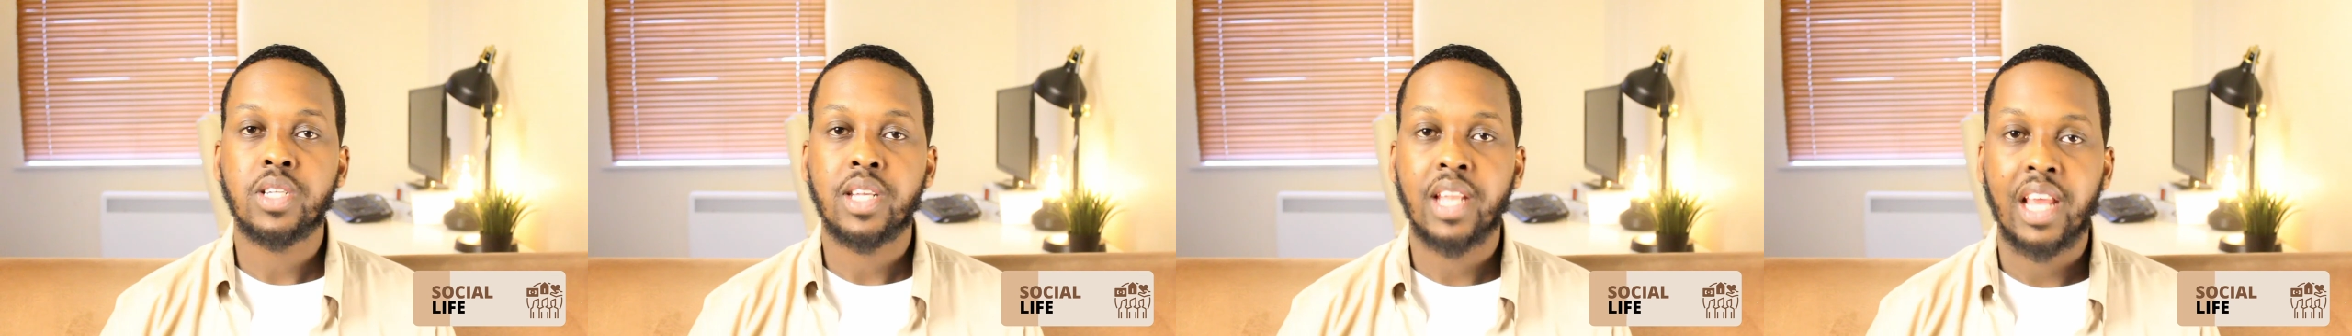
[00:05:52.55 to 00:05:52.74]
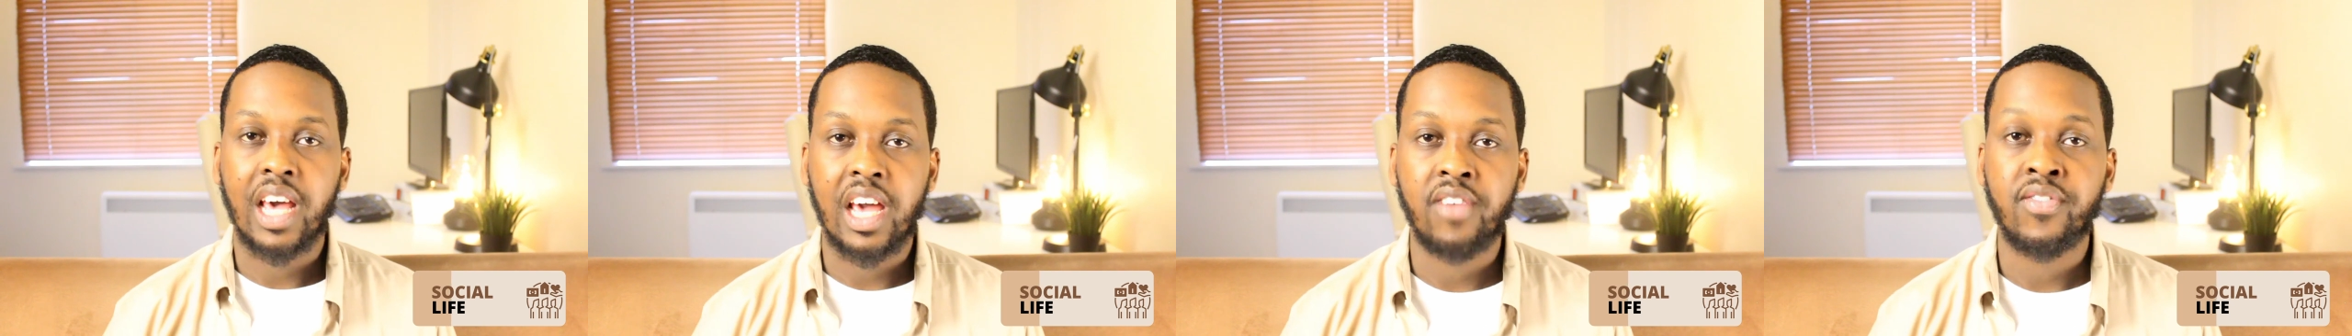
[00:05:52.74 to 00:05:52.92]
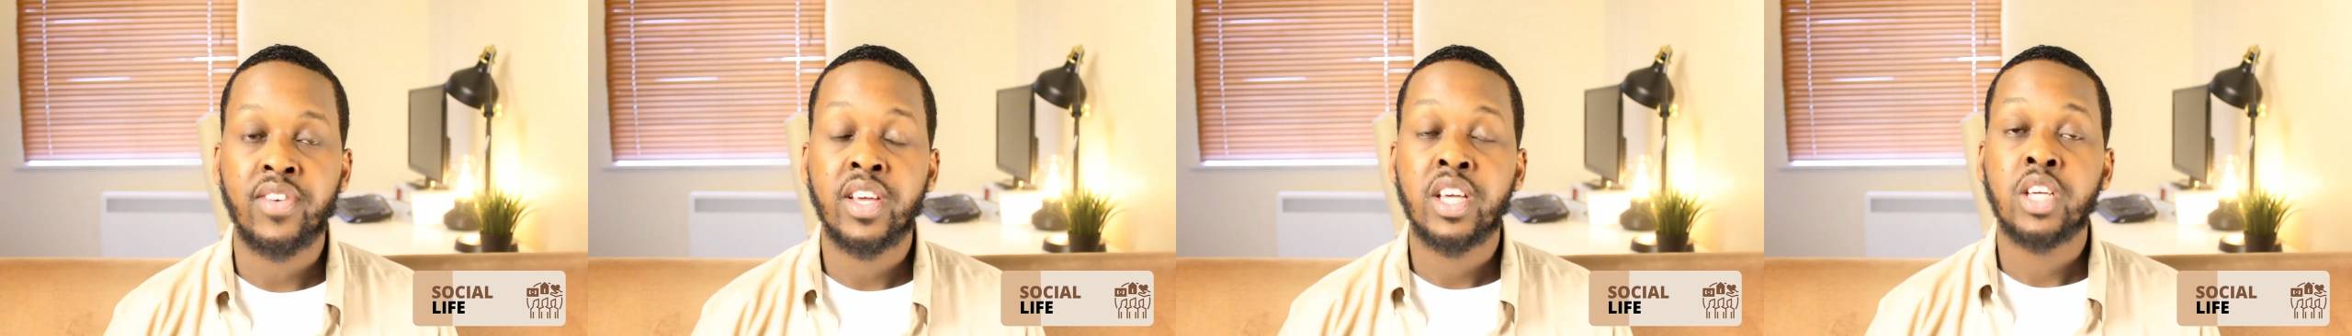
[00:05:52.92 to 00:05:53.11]

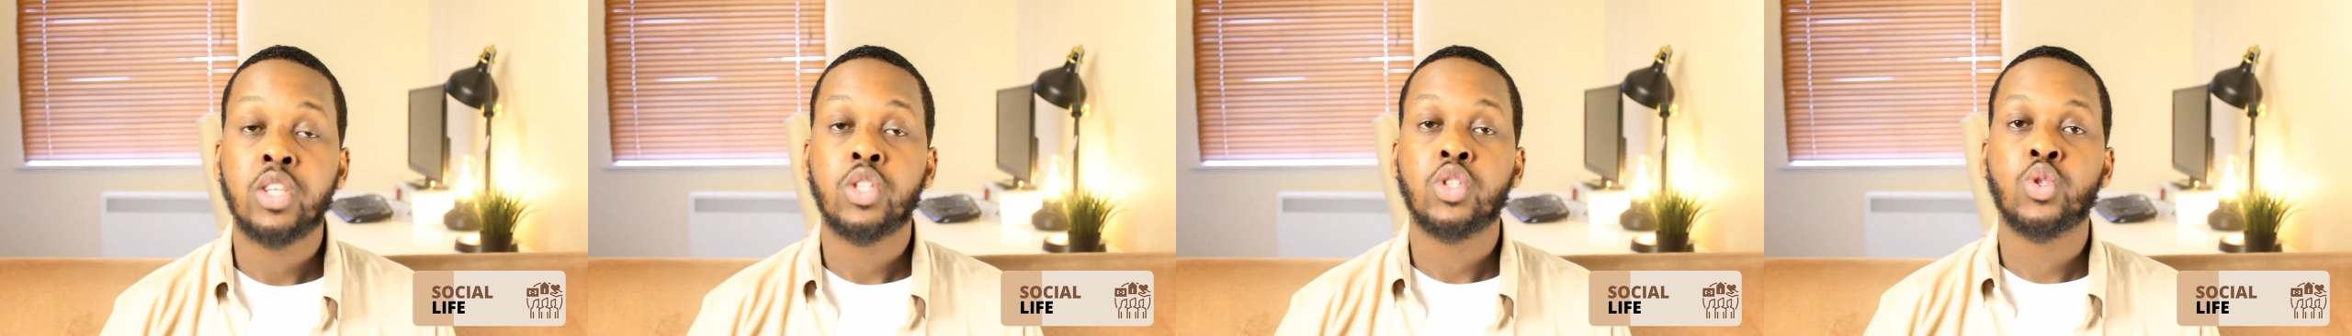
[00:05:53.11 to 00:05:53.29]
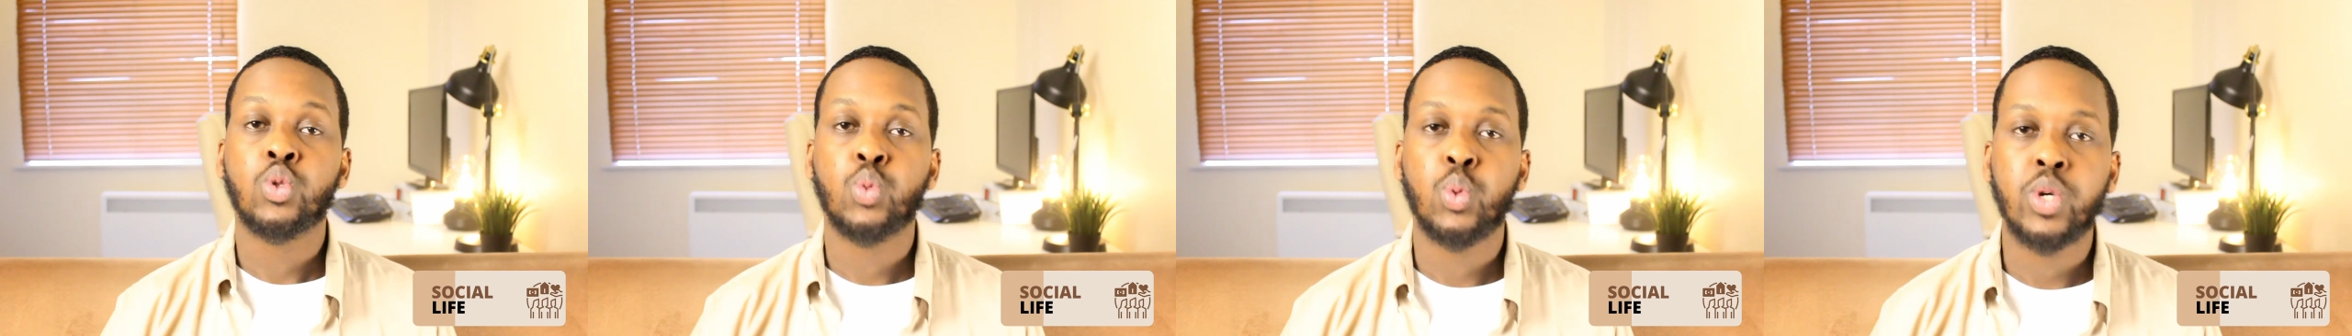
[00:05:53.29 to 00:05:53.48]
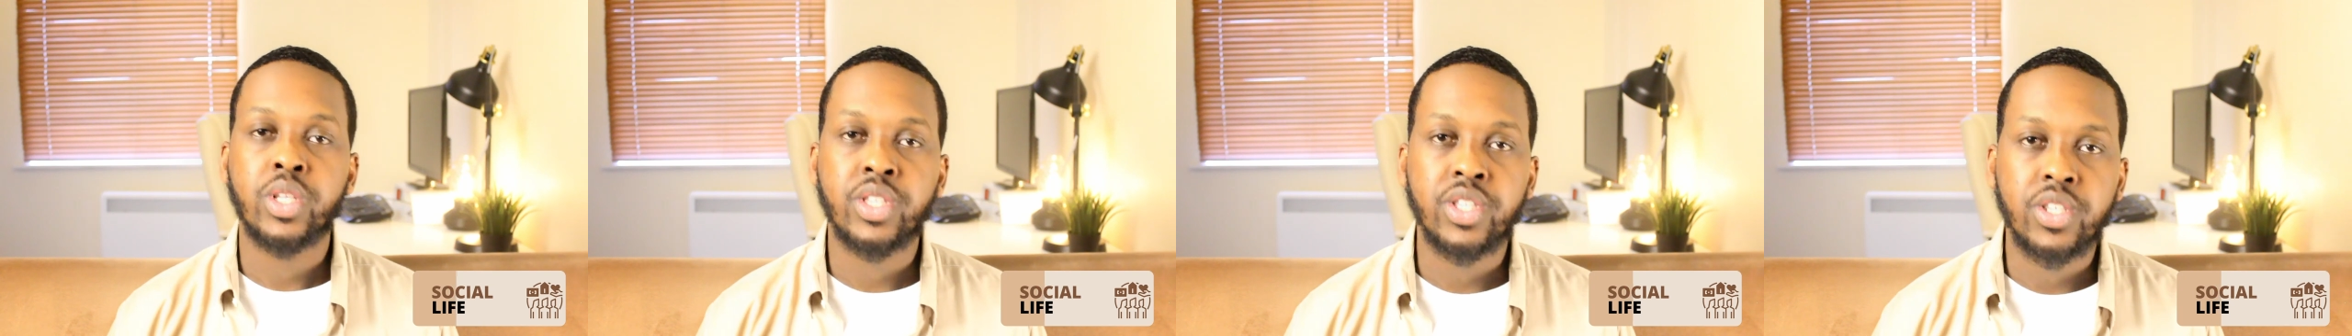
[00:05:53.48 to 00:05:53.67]
life
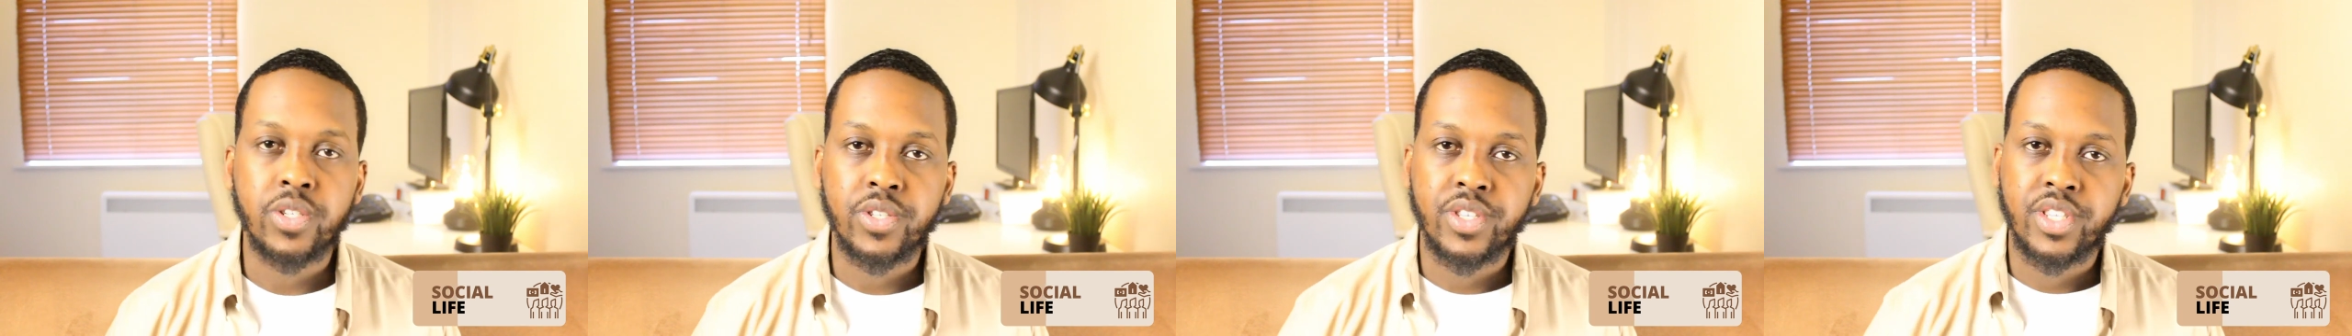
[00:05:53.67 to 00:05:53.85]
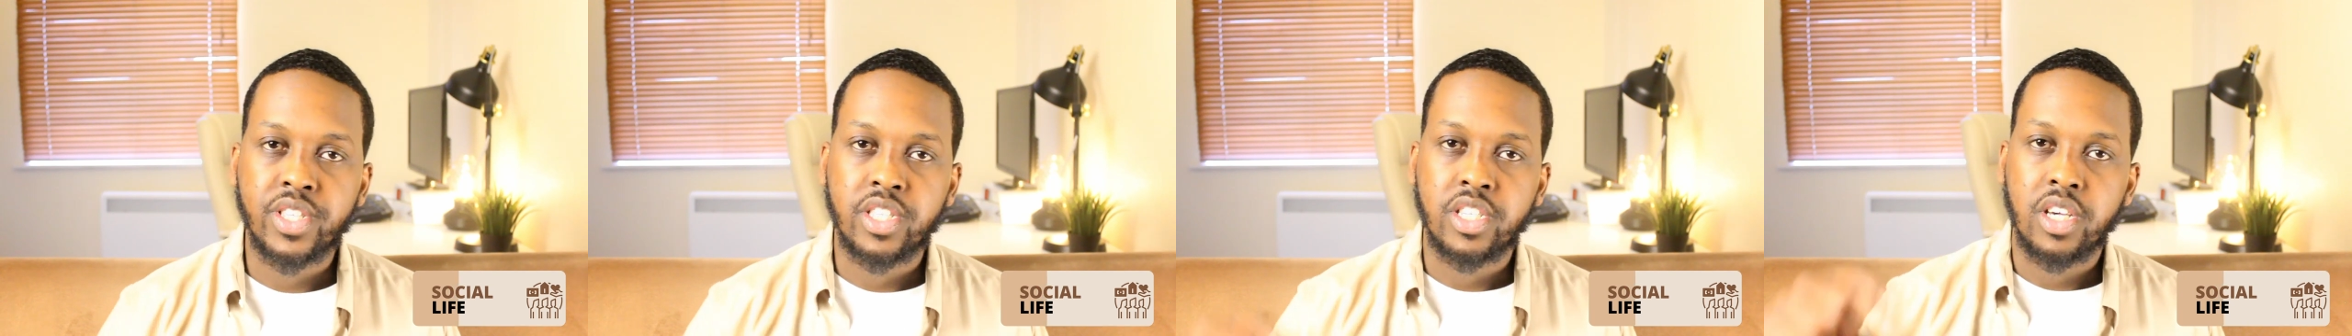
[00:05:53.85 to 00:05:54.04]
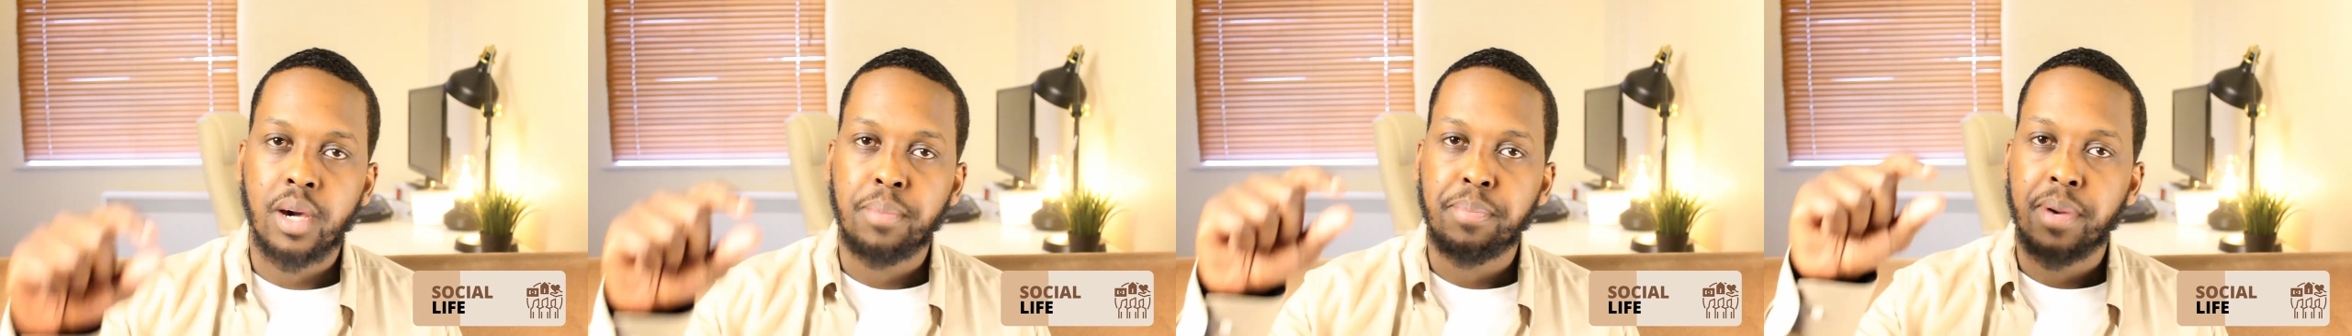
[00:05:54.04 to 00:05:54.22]
dwindles to